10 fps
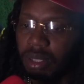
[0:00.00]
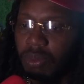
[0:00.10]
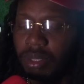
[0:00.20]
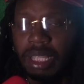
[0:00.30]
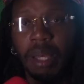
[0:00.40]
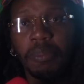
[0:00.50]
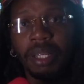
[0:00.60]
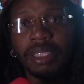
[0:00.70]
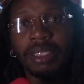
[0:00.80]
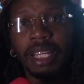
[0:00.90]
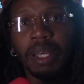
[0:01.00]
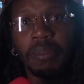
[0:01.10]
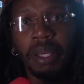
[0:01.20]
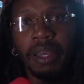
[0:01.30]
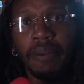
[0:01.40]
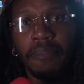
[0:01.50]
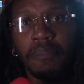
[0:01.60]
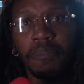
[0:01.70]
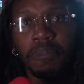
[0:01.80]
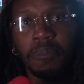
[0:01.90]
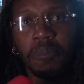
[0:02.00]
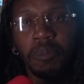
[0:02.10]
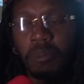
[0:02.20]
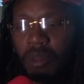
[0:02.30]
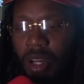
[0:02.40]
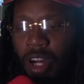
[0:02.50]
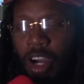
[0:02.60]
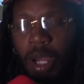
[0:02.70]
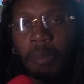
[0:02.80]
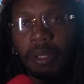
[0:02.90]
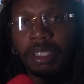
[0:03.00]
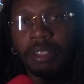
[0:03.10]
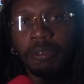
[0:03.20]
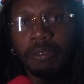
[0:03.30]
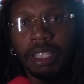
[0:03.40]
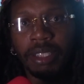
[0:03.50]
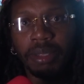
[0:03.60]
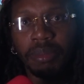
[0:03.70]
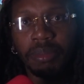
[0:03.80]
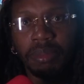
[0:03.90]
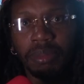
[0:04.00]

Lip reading: With that being said, man, RIP to the victim.